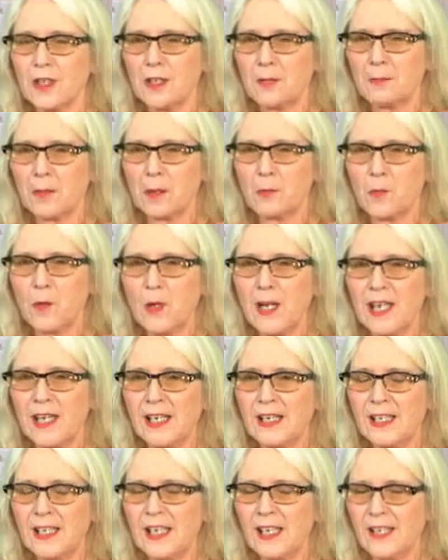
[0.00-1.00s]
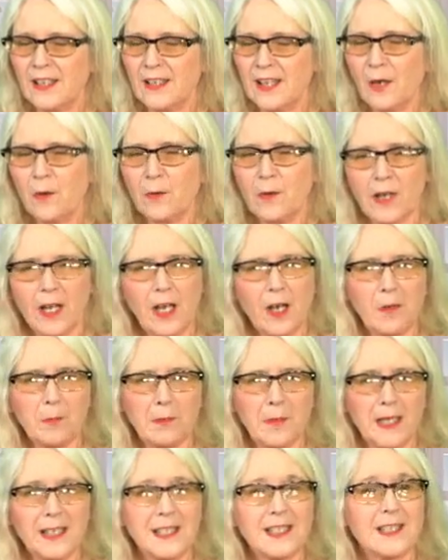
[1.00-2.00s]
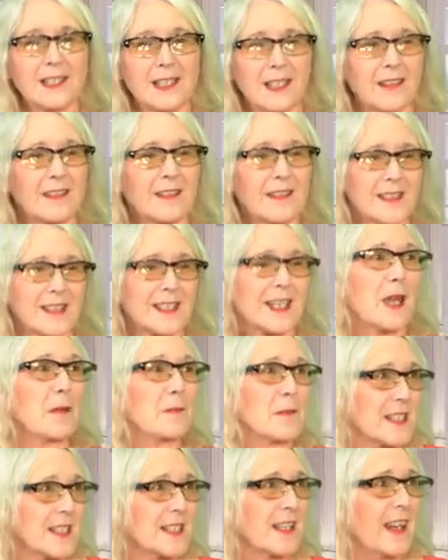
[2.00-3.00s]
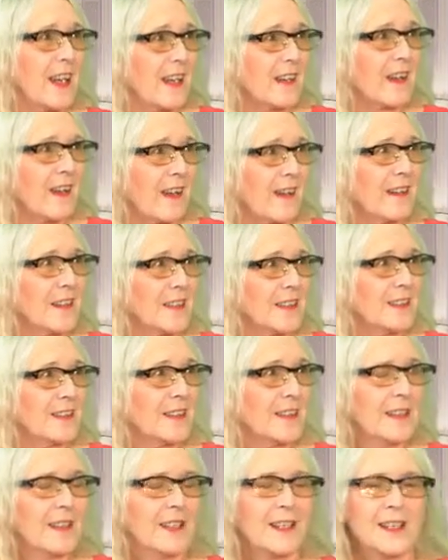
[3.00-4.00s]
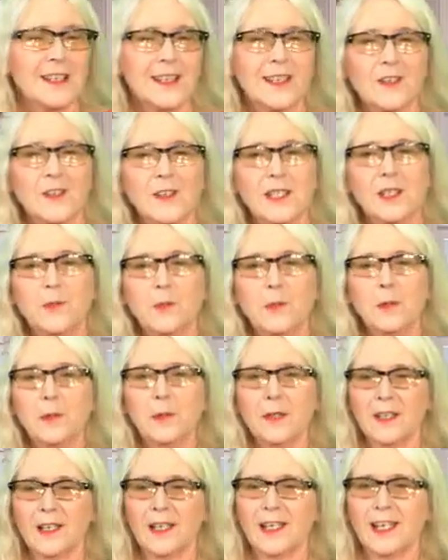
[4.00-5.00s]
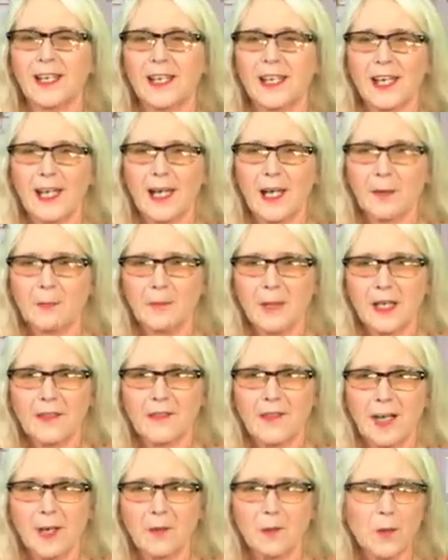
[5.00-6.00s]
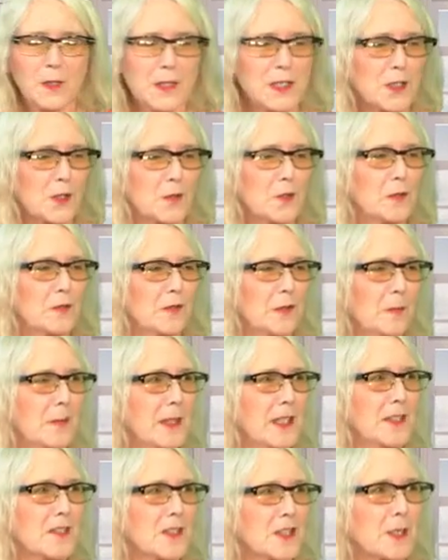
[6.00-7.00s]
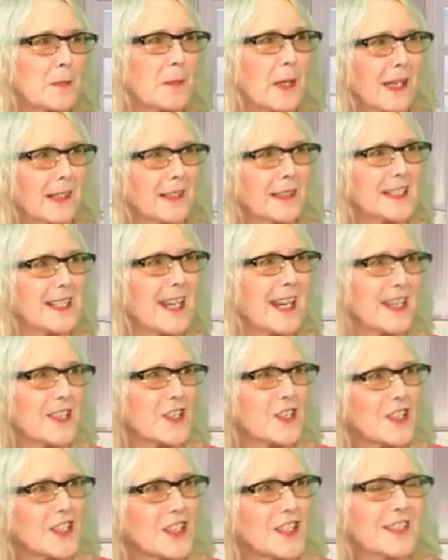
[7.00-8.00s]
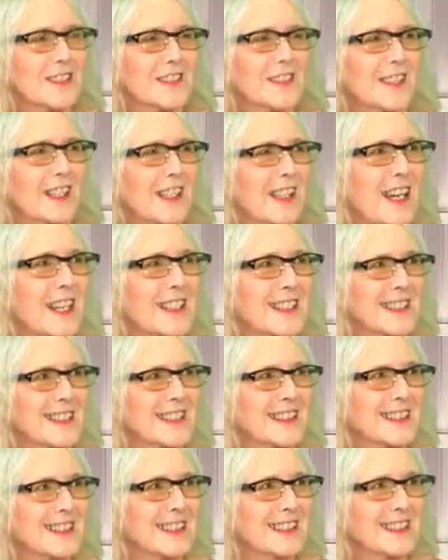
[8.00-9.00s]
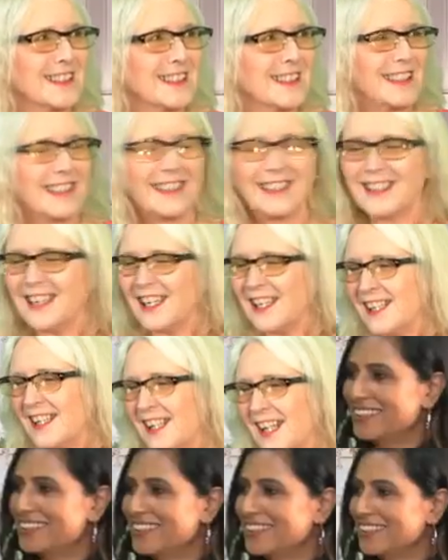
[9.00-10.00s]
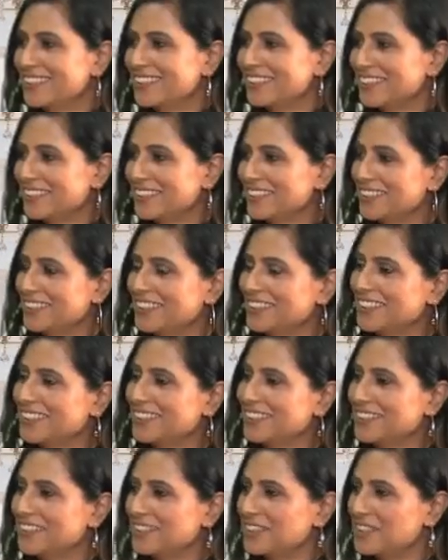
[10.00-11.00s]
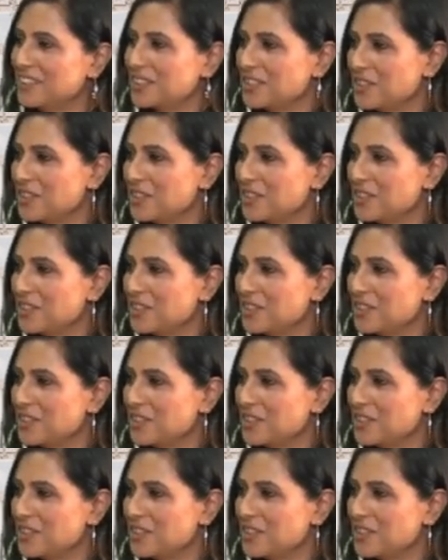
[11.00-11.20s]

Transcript: it in my brain, that will help me to take the steps to get there. So it's a wee bit like if I want to go from here to Bangladesh, Aladin, then I have to really know